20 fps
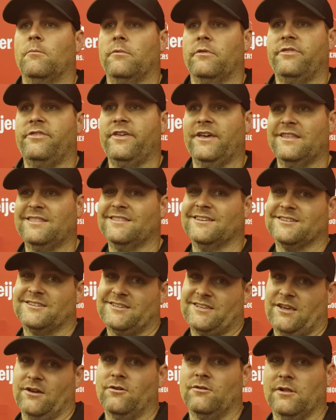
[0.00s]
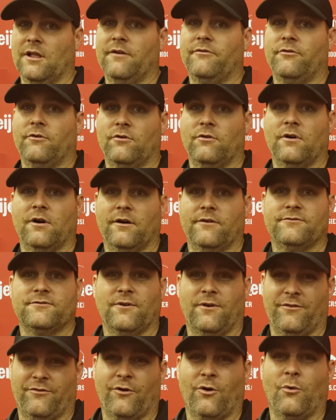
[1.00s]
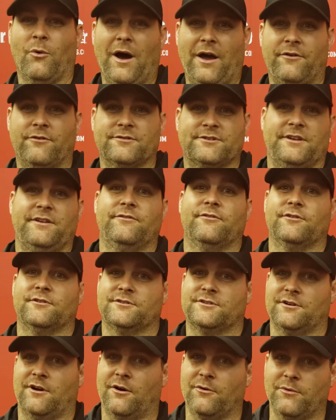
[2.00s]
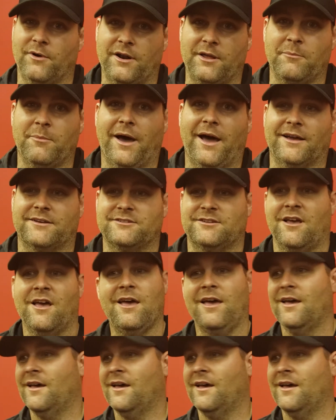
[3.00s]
Then the skill level of our wide receivers, our running backs,